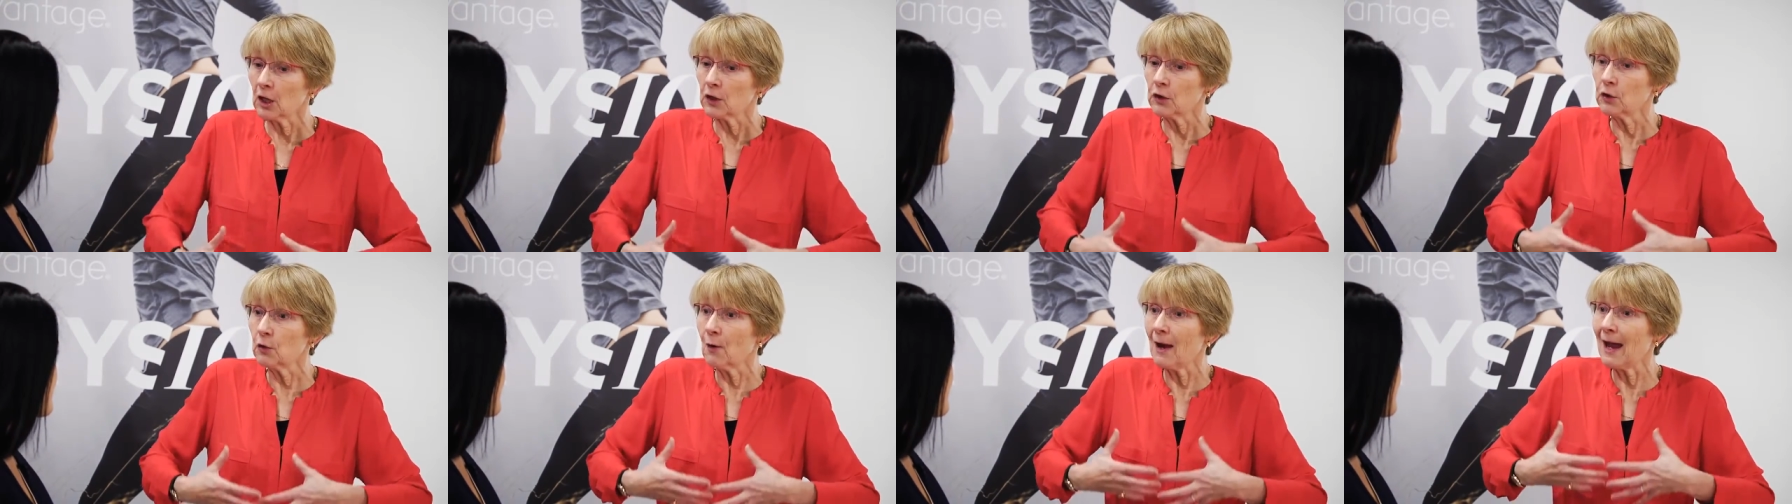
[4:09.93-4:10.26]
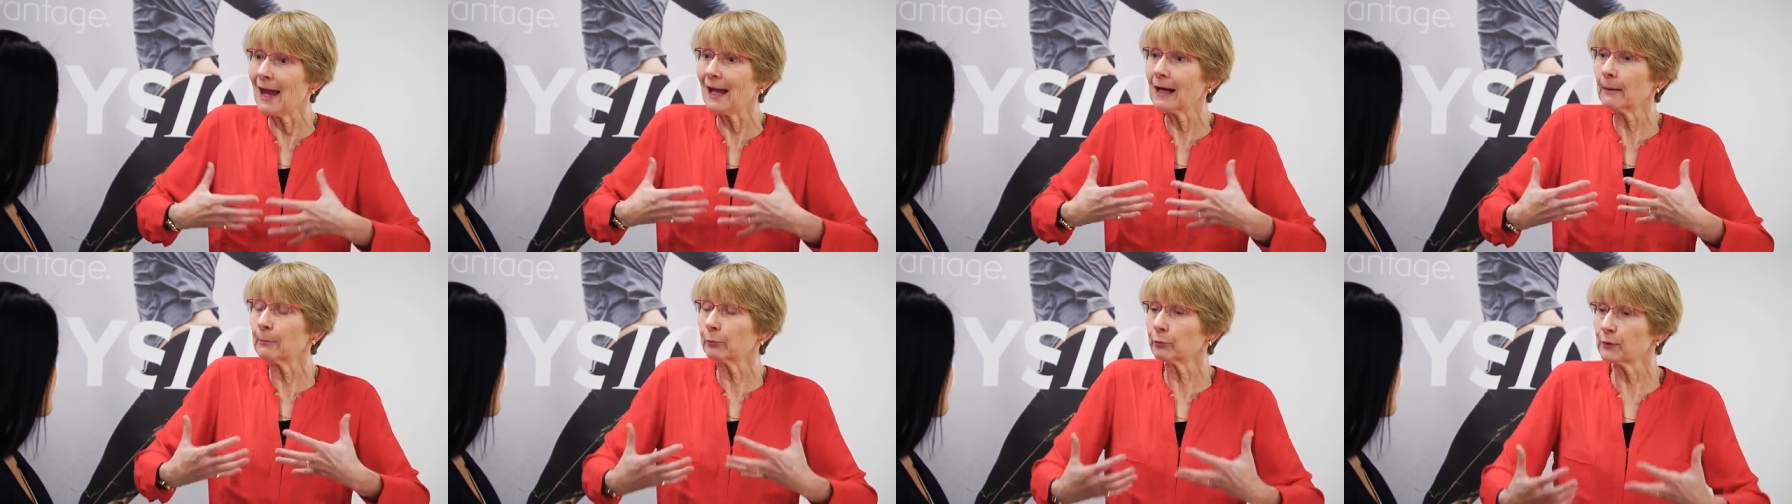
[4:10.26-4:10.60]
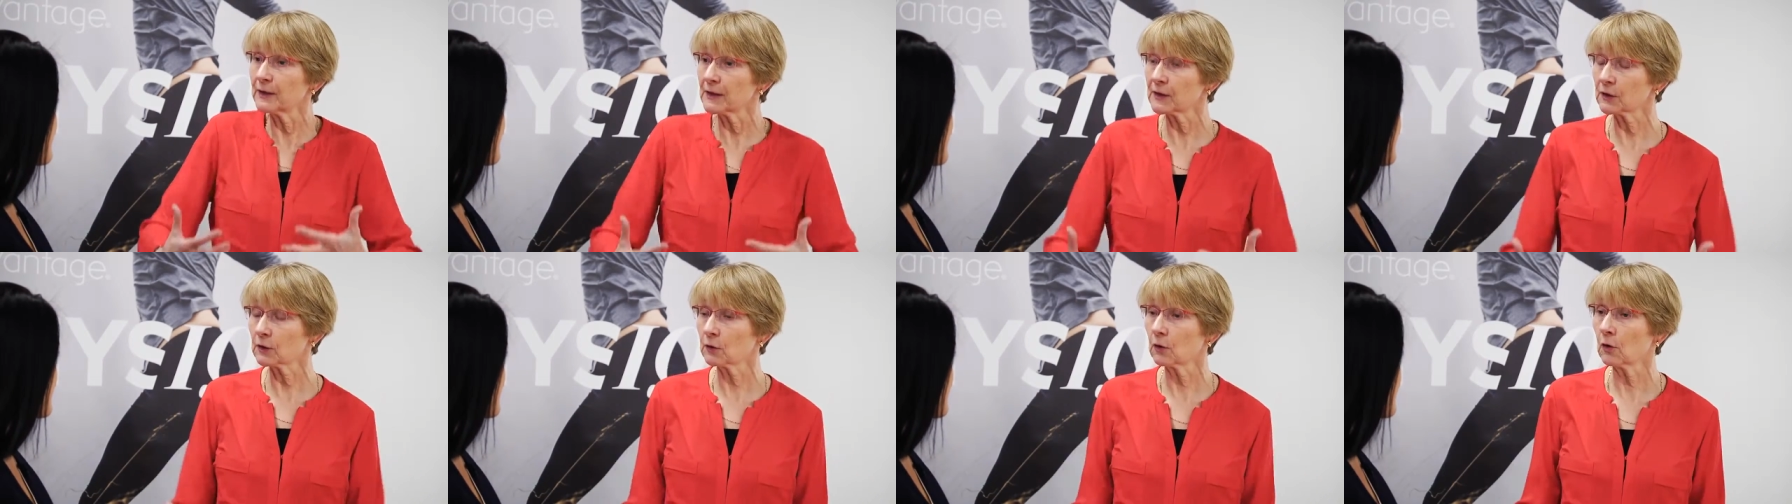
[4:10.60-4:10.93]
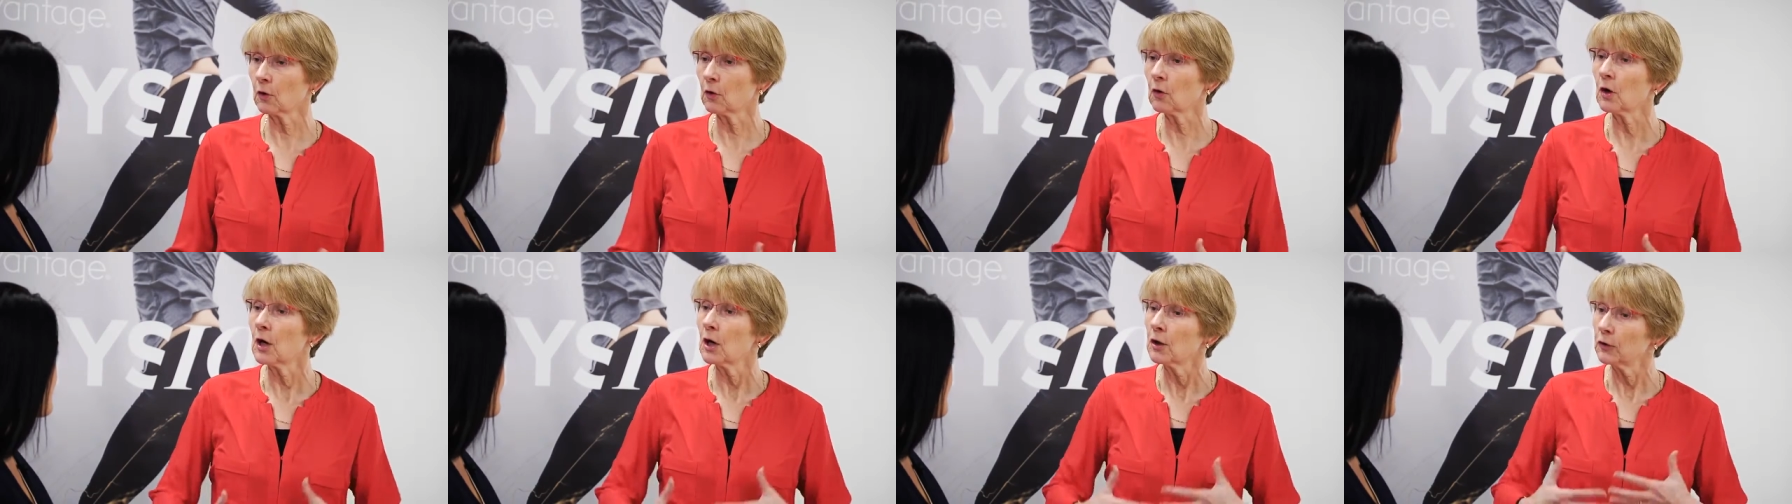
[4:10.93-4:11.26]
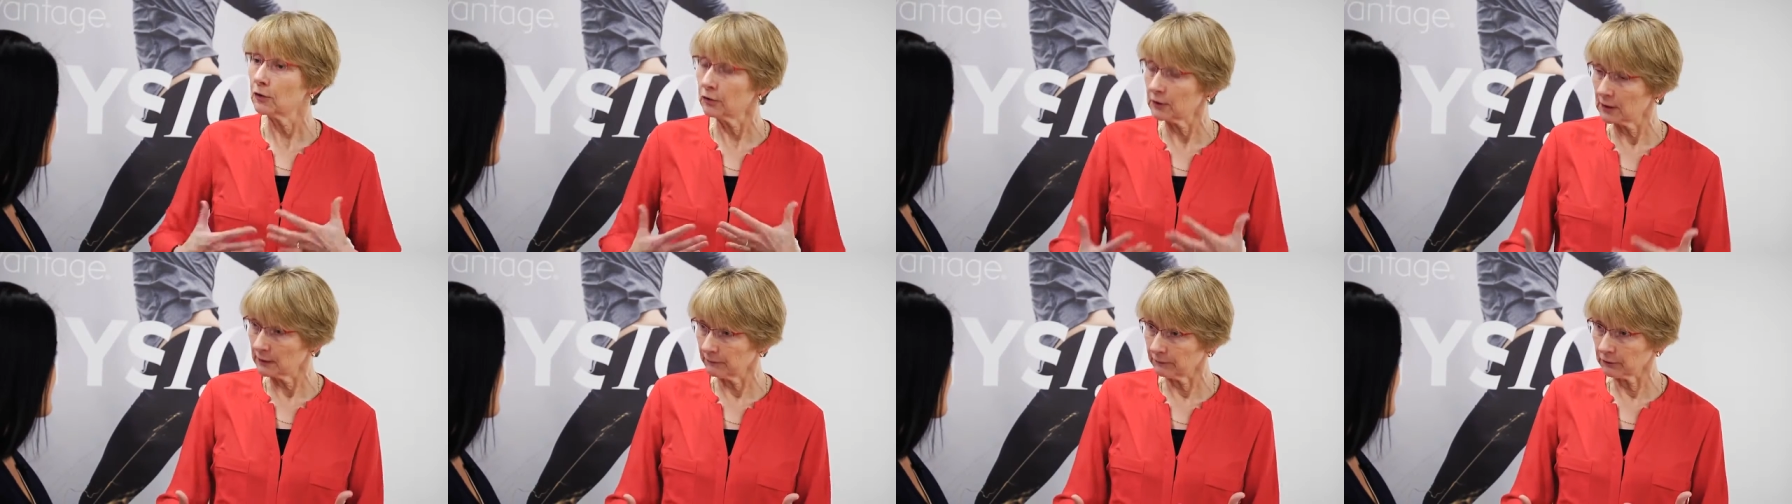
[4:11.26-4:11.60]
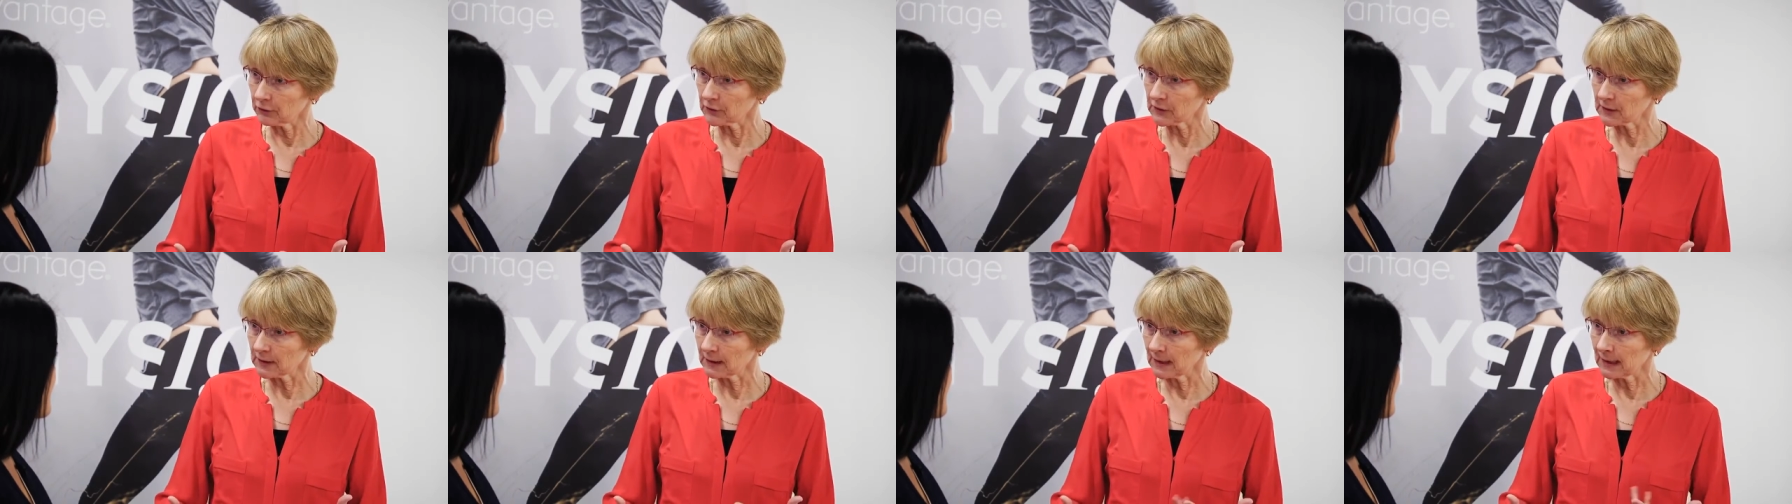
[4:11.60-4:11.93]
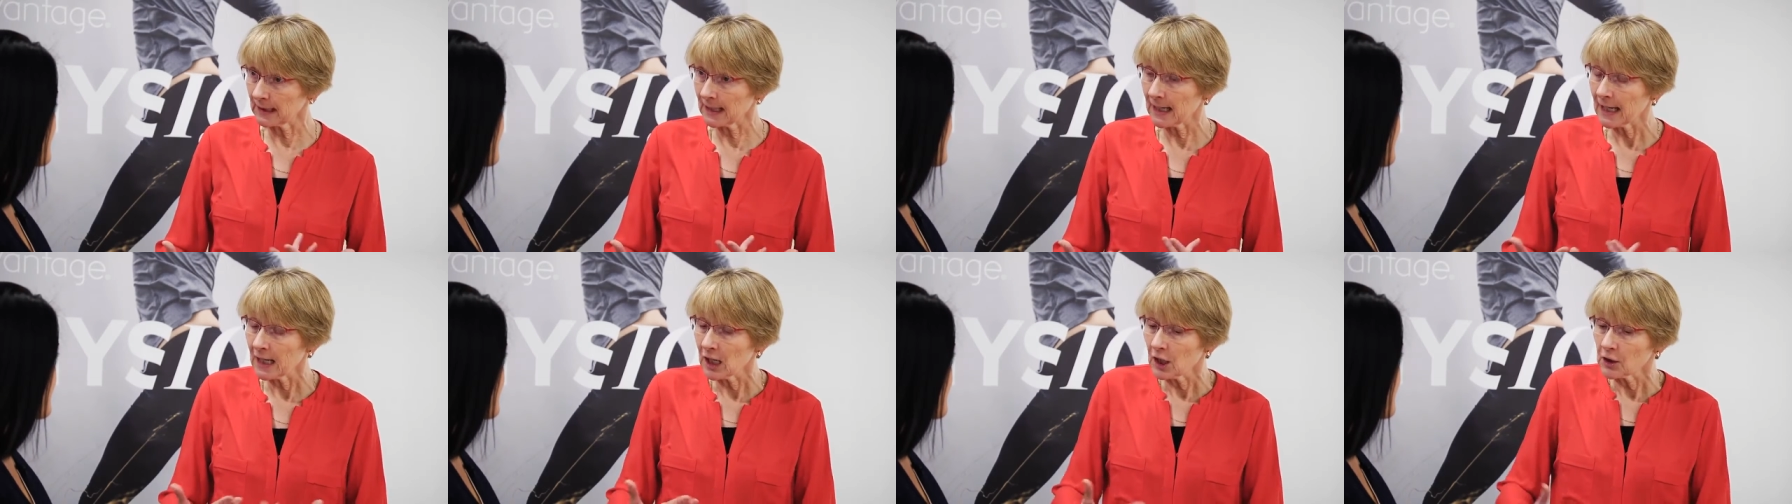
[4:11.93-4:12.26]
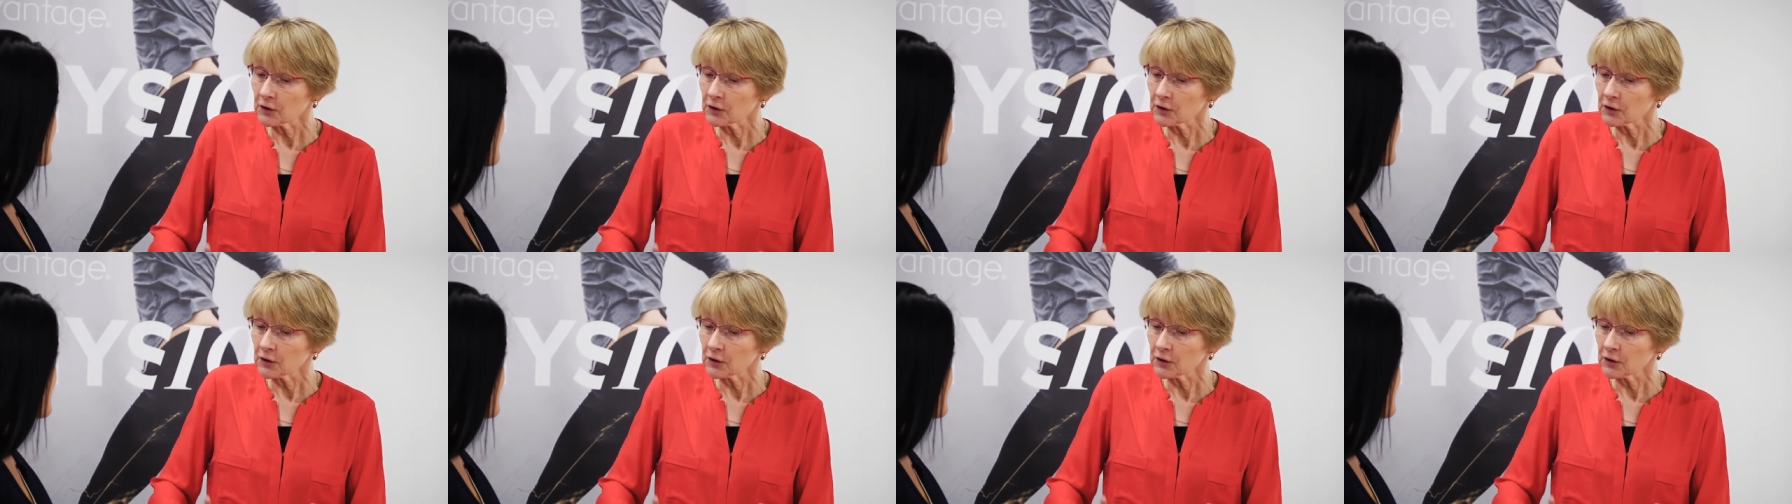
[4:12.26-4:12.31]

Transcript: you help restore the diversity.